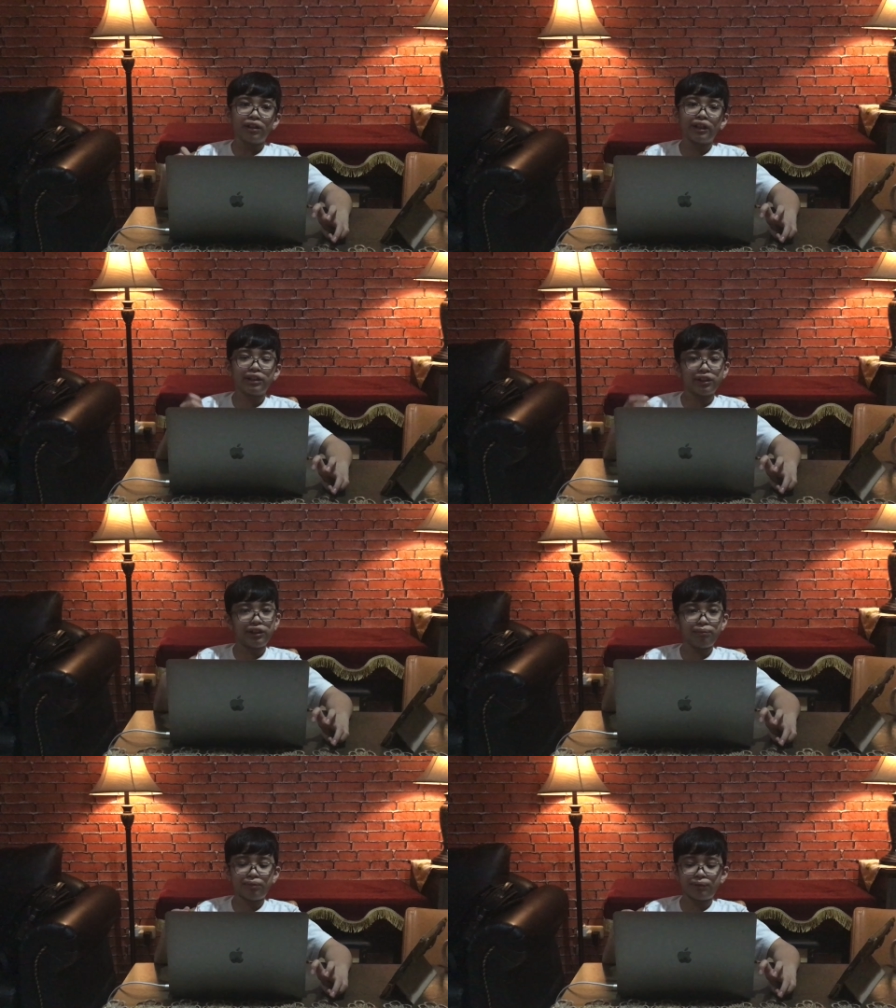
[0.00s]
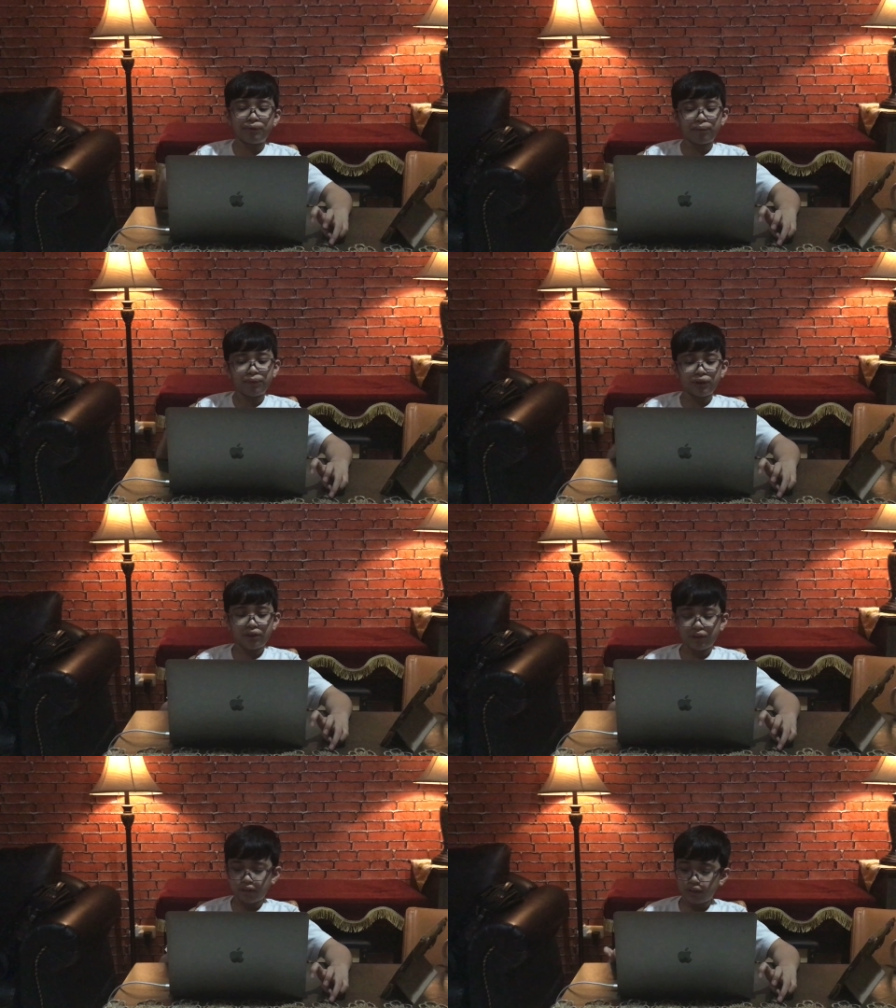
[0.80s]
That's the cheapest
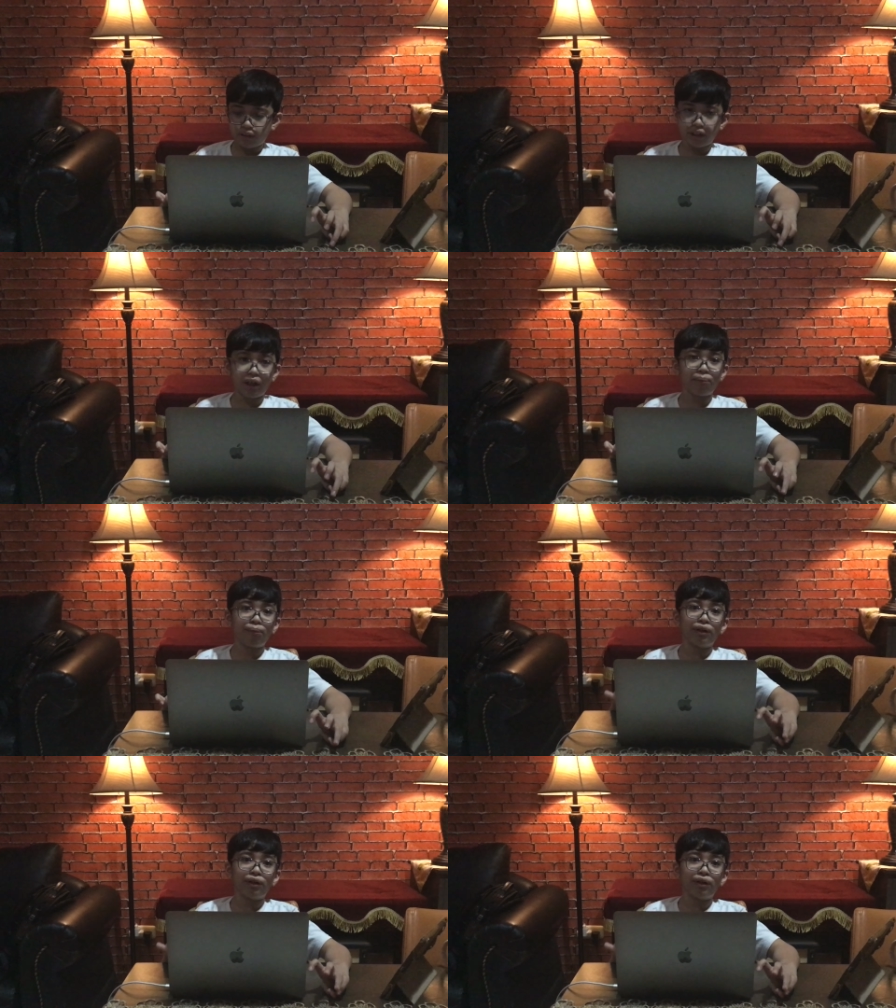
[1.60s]
MacBook. Get